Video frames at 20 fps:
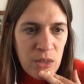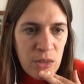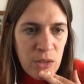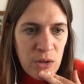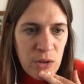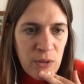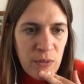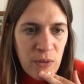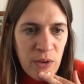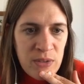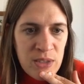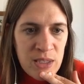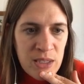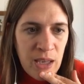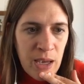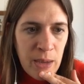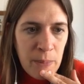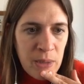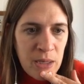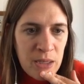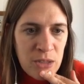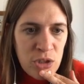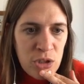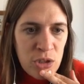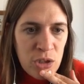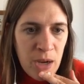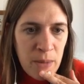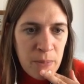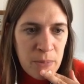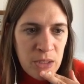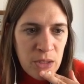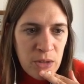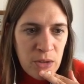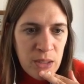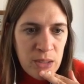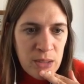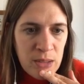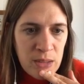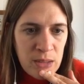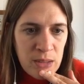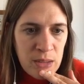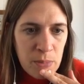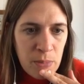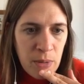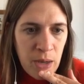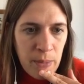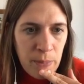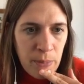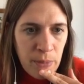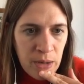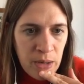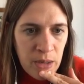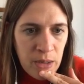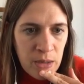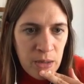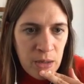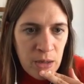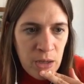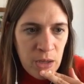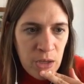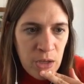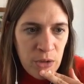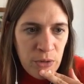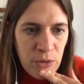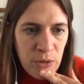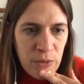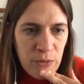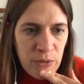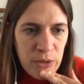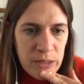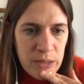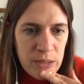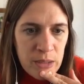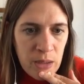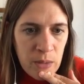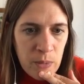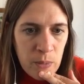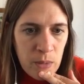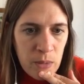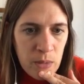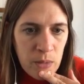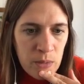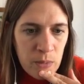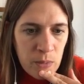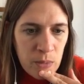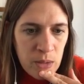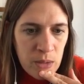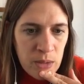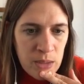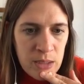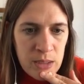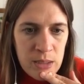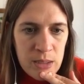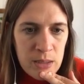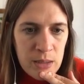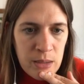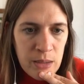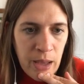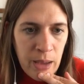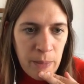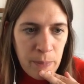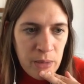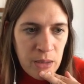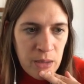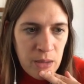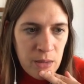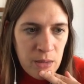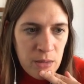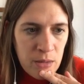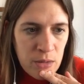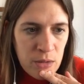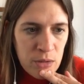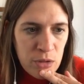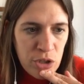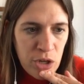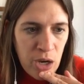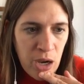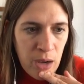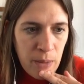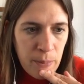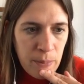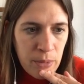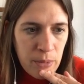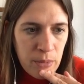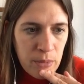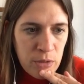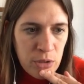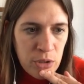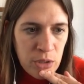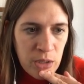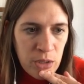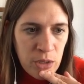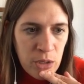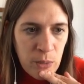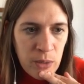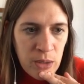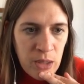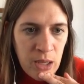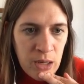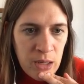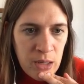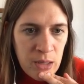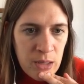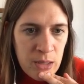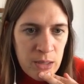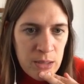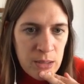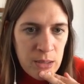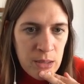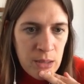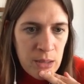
35 slappiest shops across the Spyplane universe. Like, what is a slappy shop? Should I know what that is?